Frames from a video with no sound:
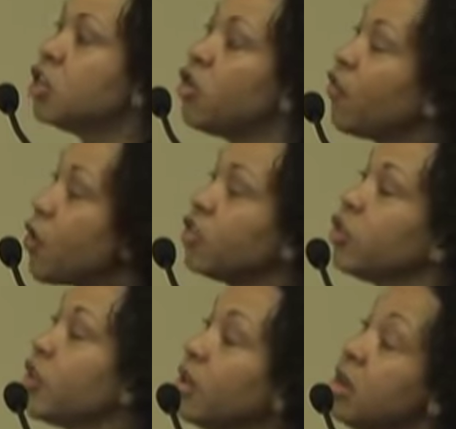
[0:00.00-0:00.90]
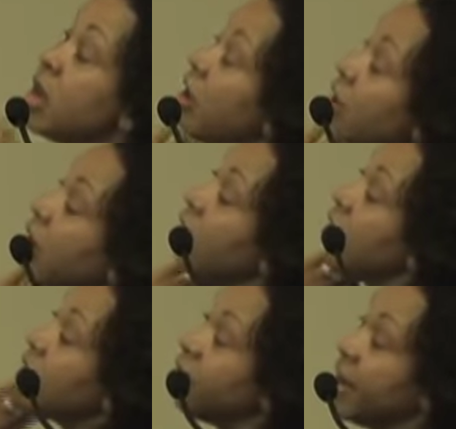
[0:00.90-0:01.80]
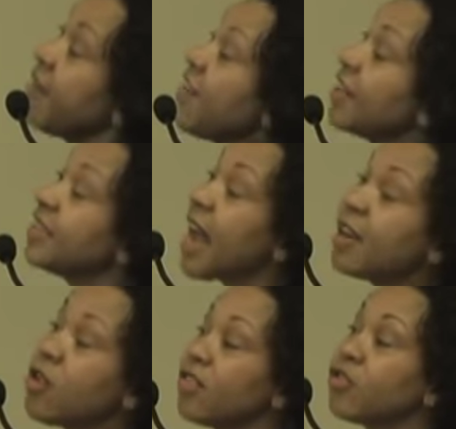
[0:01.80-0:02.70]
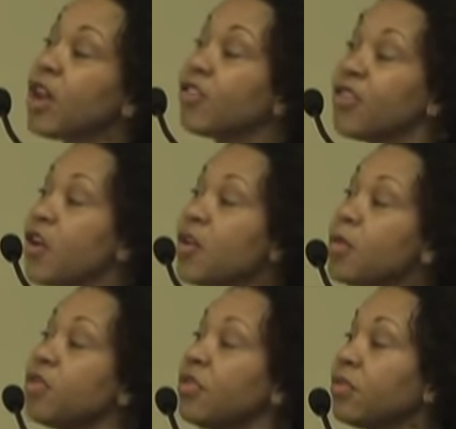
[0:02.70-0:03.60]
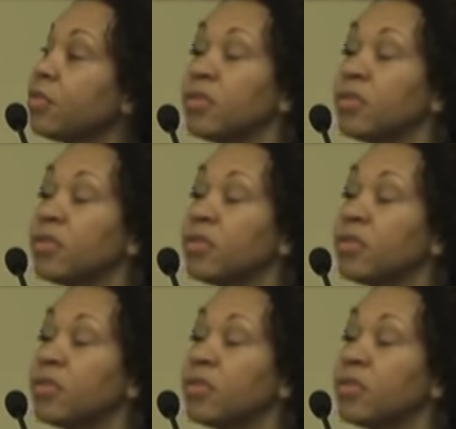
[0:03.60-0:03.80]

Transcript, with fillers: So first on the left-hand side, you have stress variables.